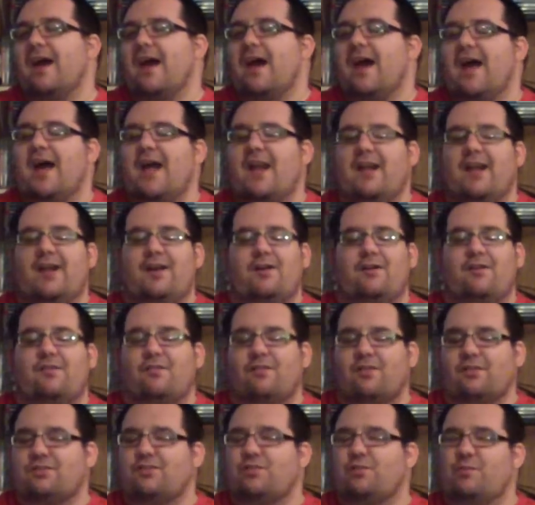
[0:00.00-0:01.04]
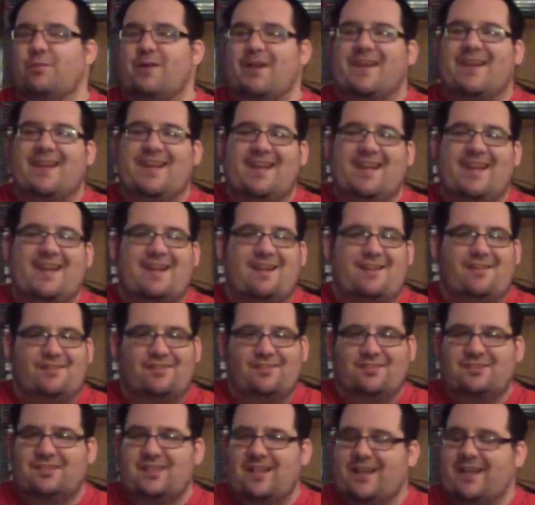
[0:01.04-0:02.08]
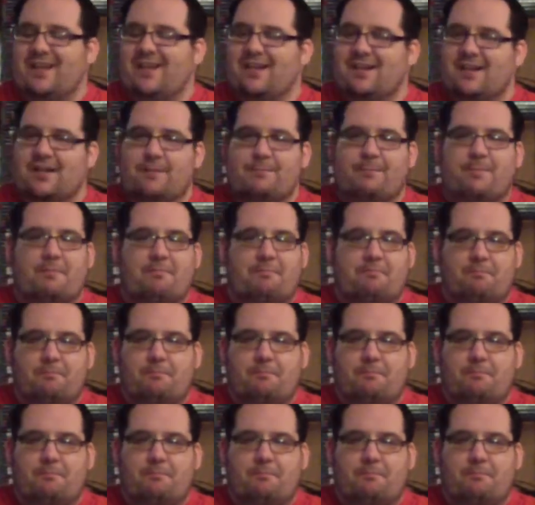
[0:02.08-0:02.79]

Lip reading: and it looked wicked, and it looked like it hurt.